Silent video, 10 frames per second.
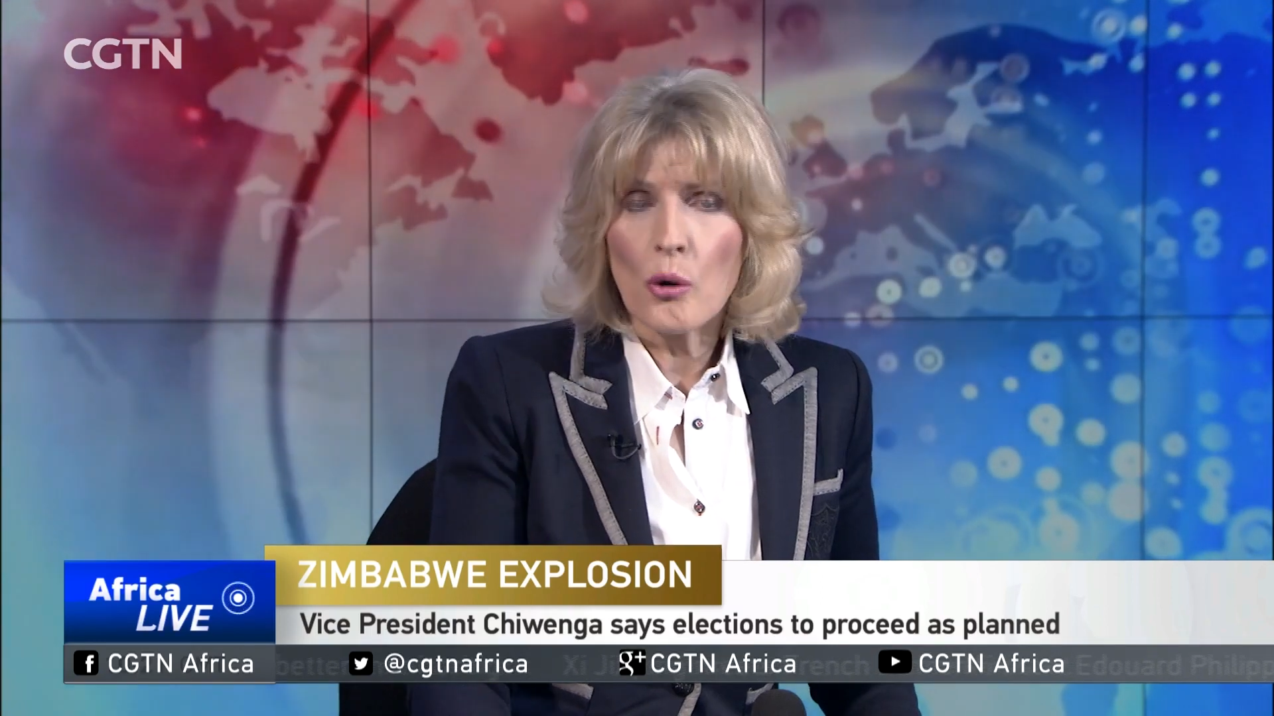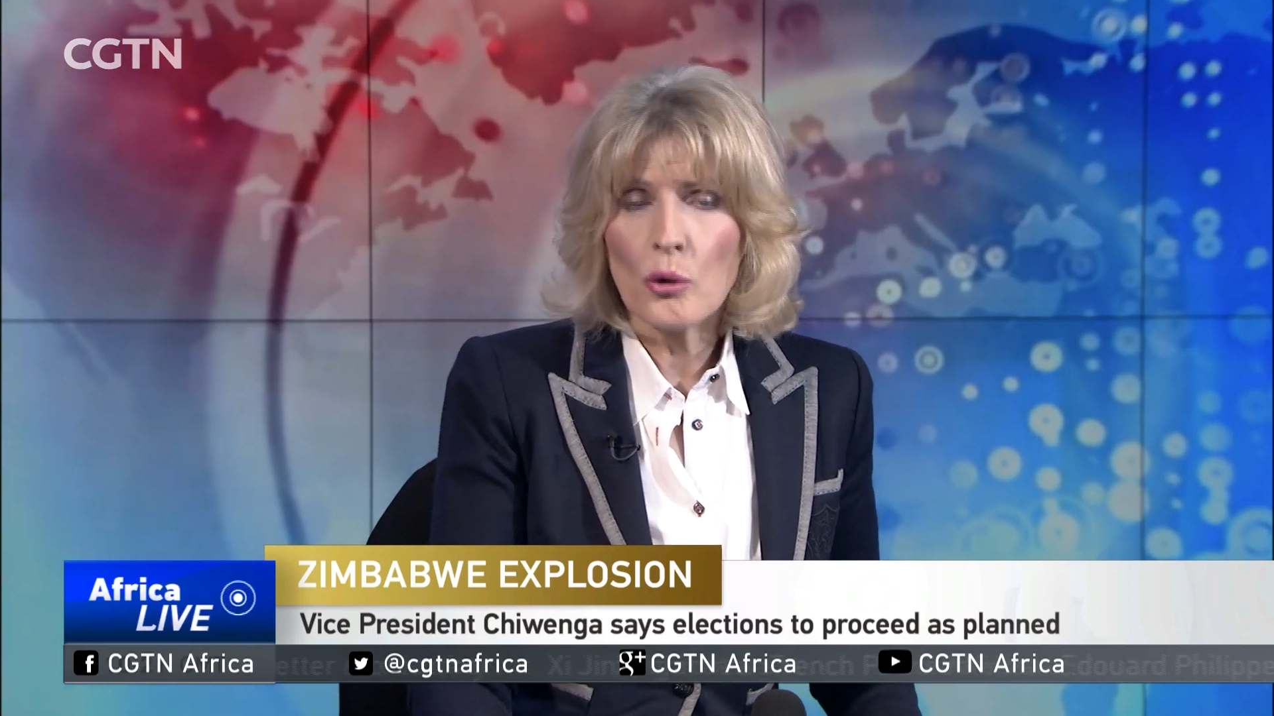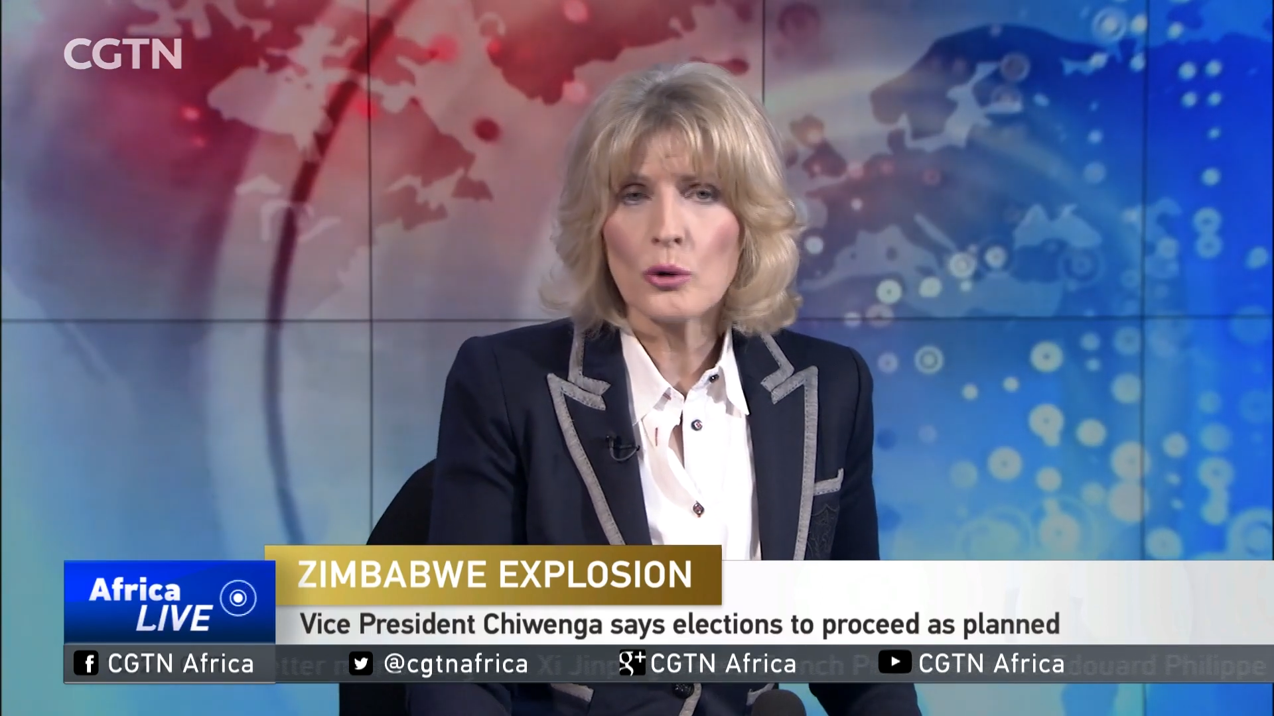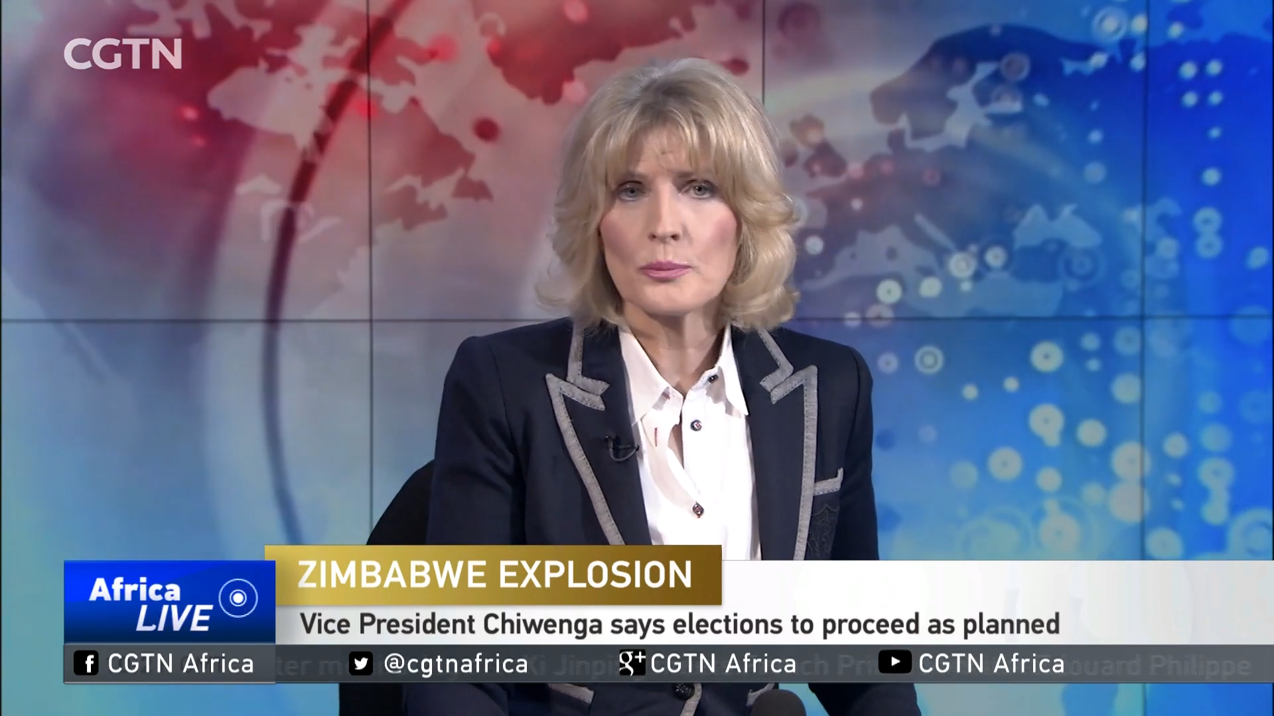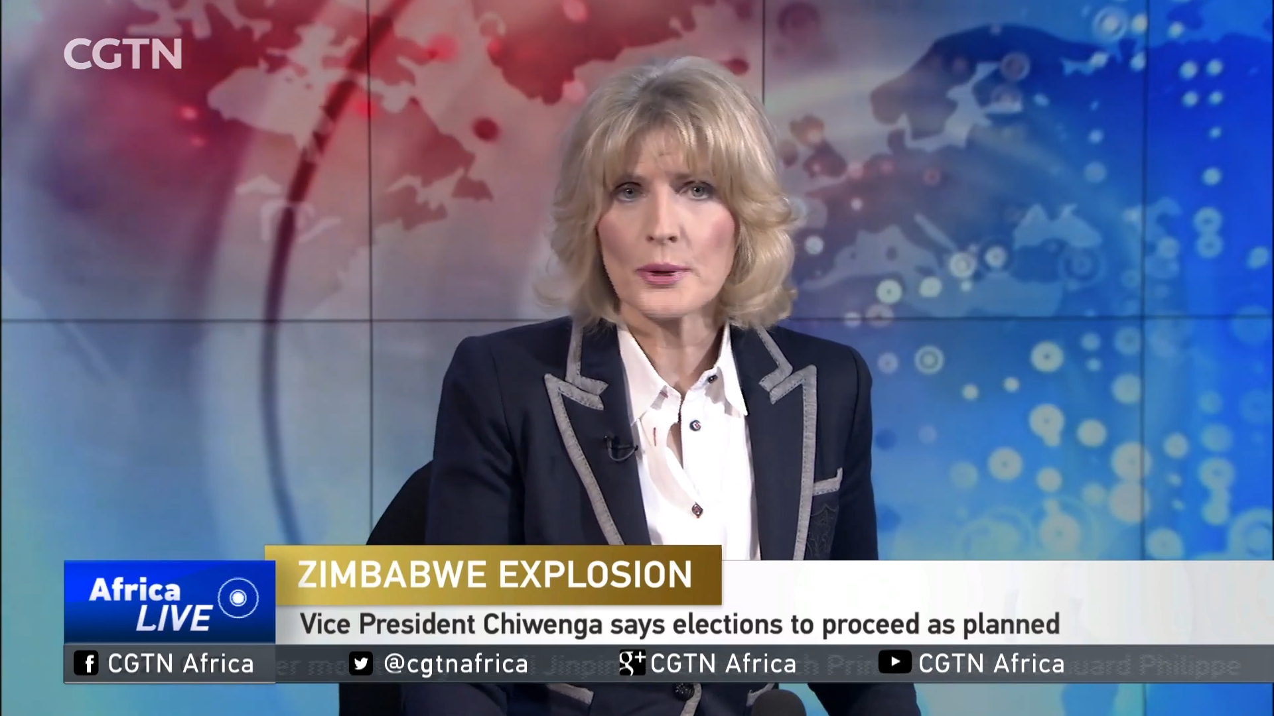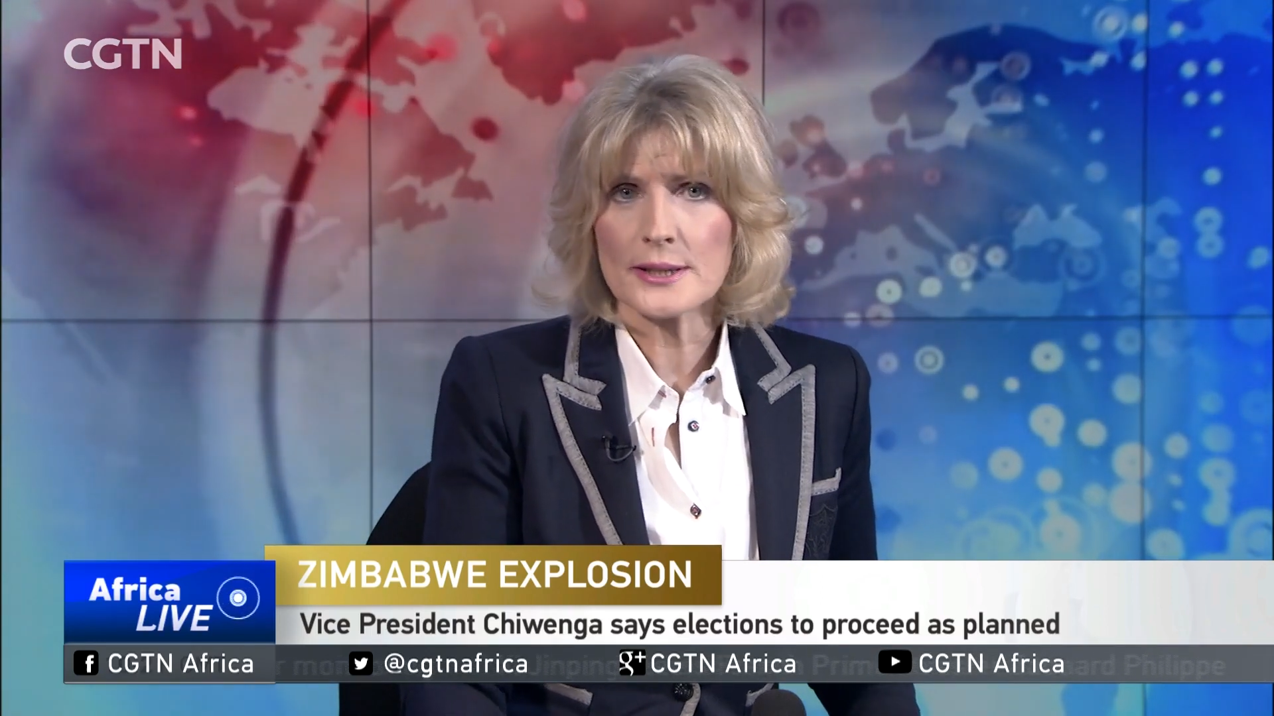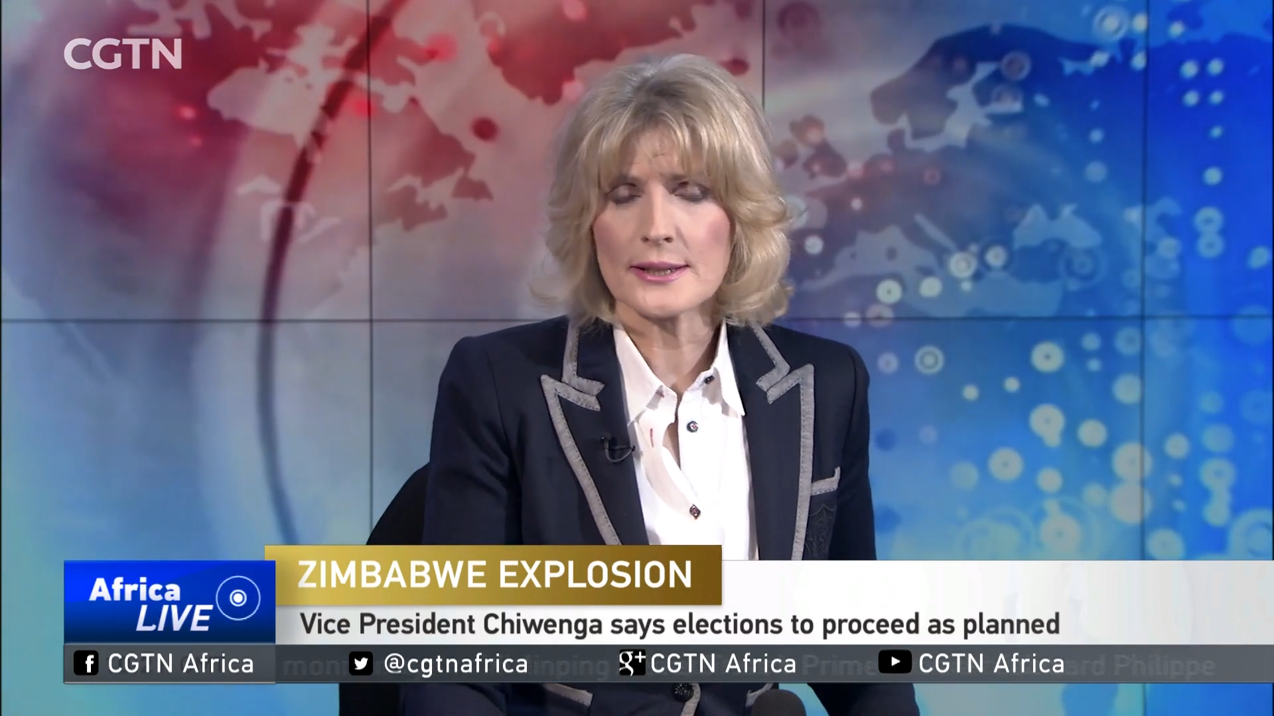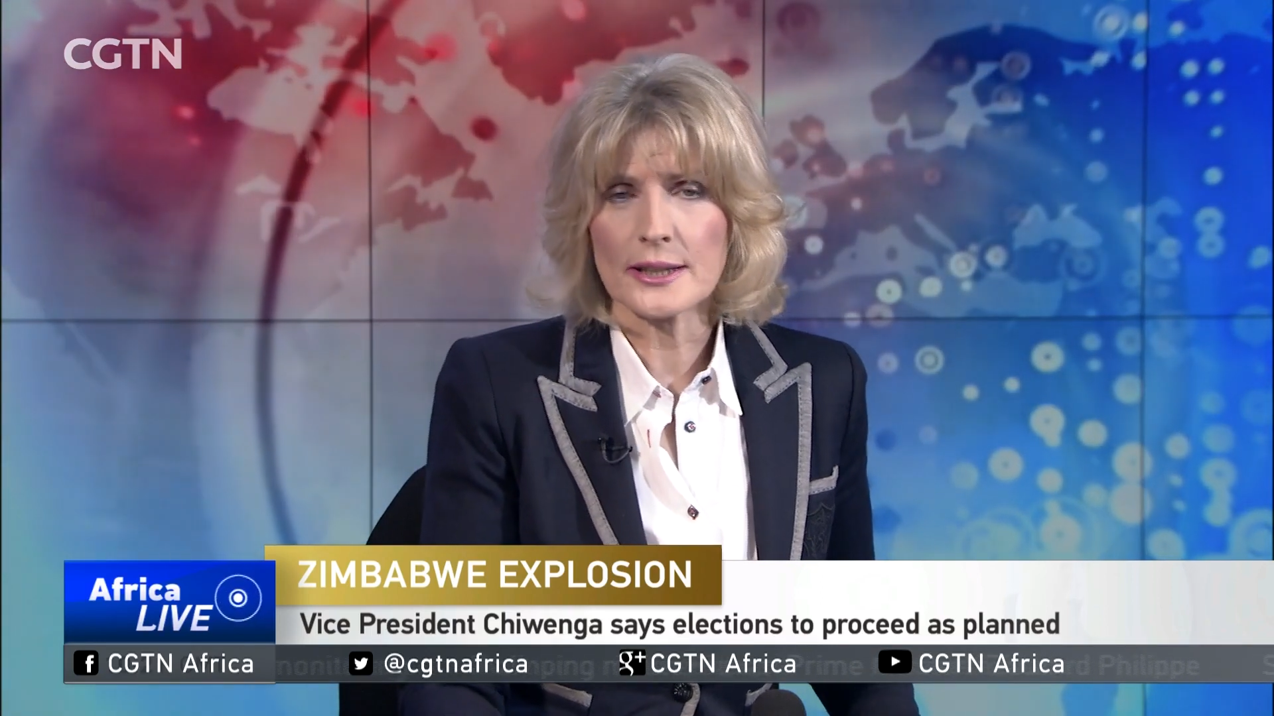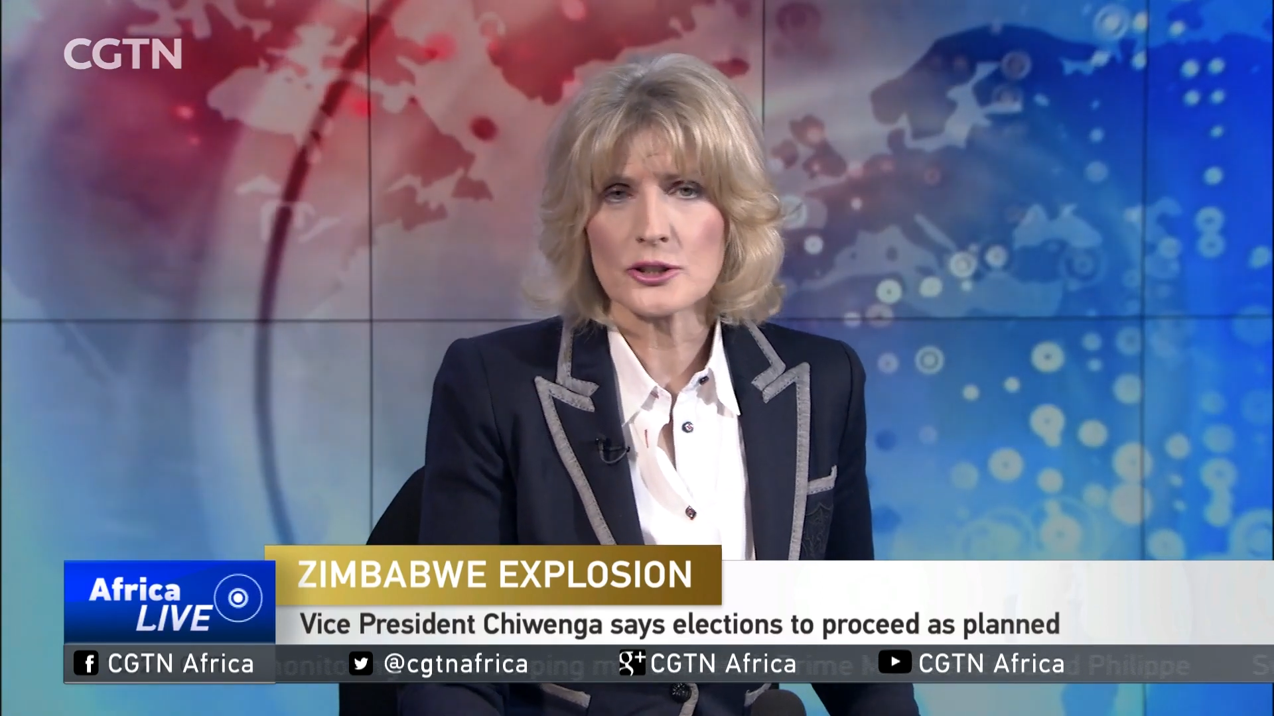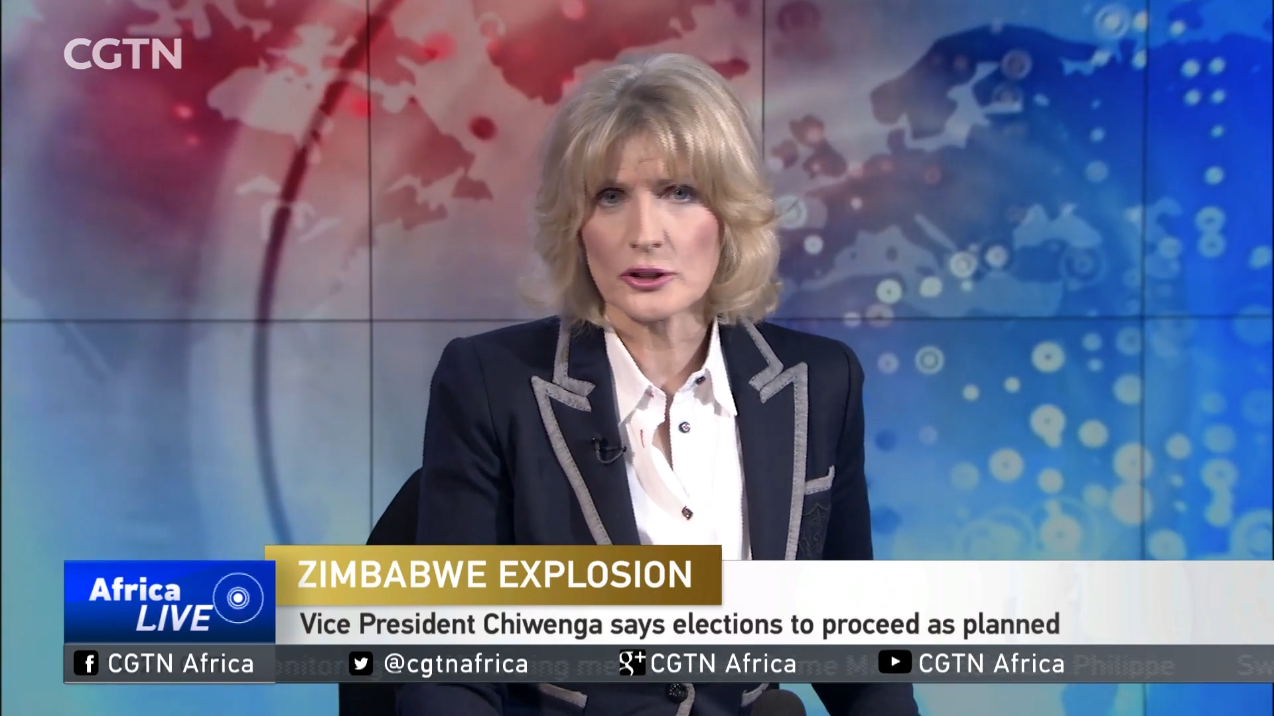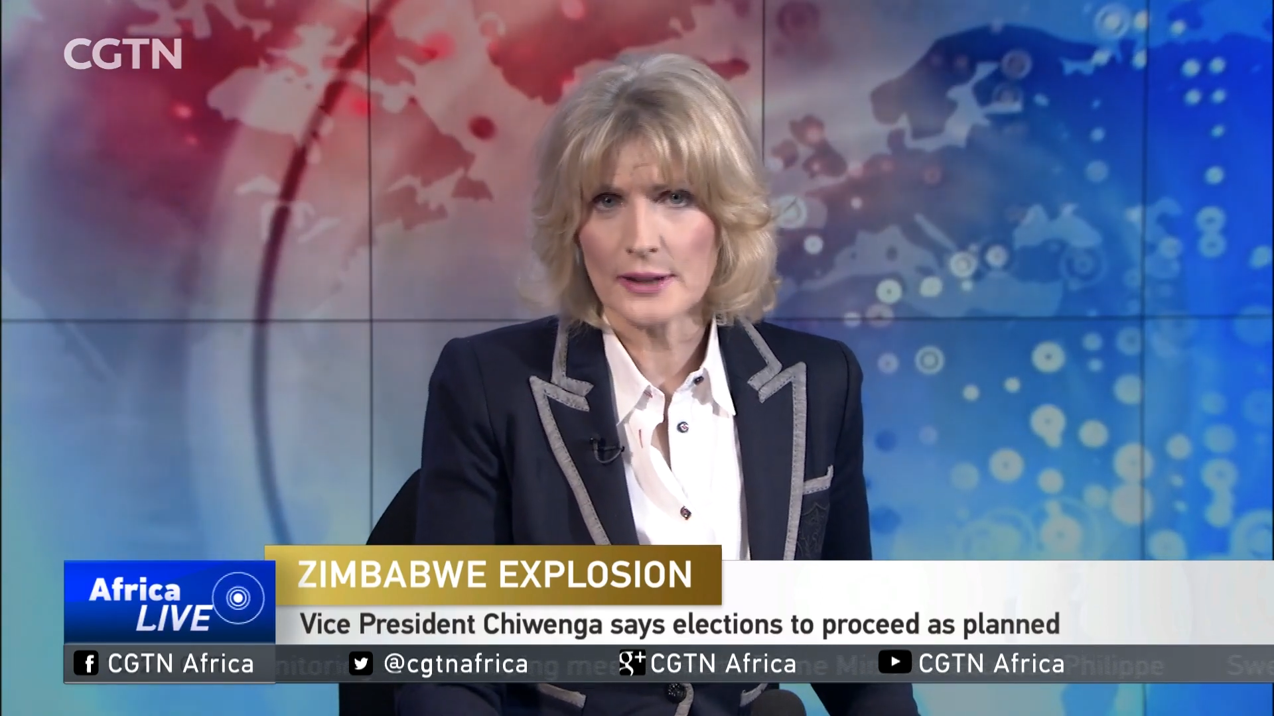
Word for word: all presidential